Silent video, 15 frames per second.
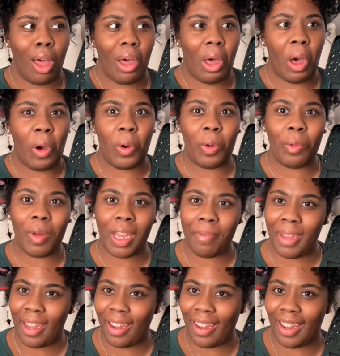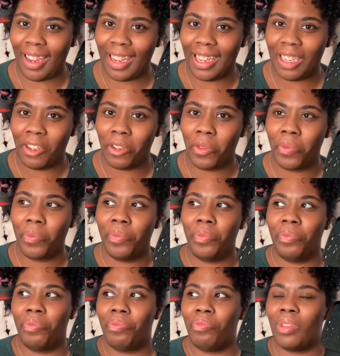oh baby,
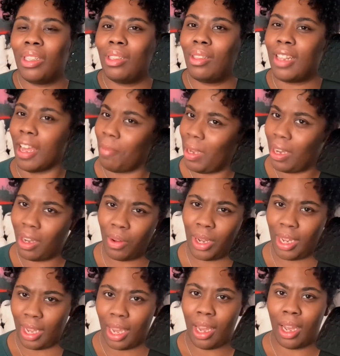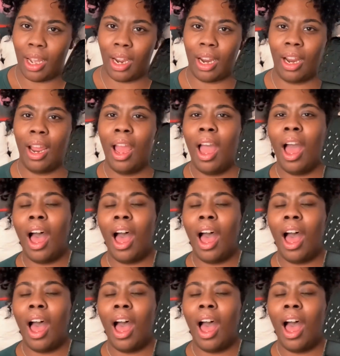let me go and get her.